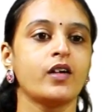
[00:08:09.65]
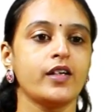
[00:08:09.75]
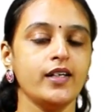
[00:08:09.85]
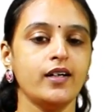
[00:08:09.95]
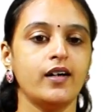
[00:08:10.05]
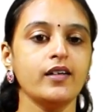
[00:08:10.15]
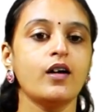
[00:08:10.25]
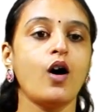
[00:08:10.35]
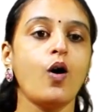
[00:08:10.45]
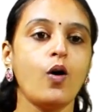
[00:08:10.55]

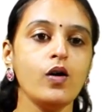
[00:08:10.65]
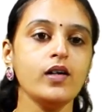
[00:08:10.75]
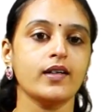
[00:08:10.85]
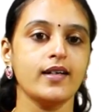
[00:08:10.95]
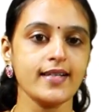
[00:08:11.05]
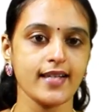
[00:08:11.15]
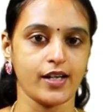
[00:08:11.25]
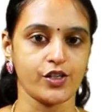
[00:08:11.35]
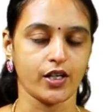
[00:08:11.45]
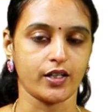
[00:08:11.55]
Here, old is the
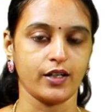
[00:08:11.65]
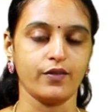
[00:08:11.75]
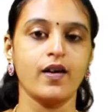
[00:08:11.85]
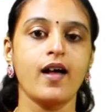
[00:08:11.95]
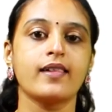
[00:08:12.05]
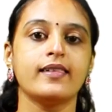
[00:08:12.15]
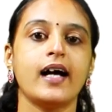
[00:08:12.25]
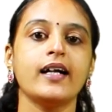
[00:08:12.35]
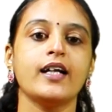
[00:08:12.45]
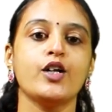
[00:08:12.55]
adjective
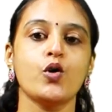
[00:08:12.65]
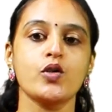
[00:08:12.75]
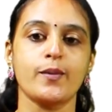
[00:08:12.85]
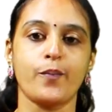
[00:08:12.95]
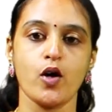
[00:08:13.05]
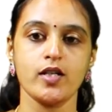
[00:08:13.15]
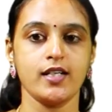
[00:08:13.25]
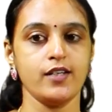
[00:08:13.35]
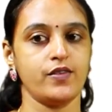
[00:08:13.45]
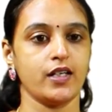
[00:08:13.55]
that denotes a
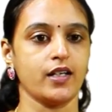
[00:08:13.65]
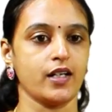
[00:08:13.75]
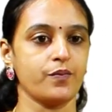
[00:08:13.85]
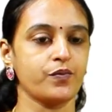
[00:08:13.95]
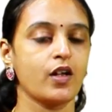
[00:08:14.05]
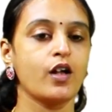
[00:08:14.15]
positive degree.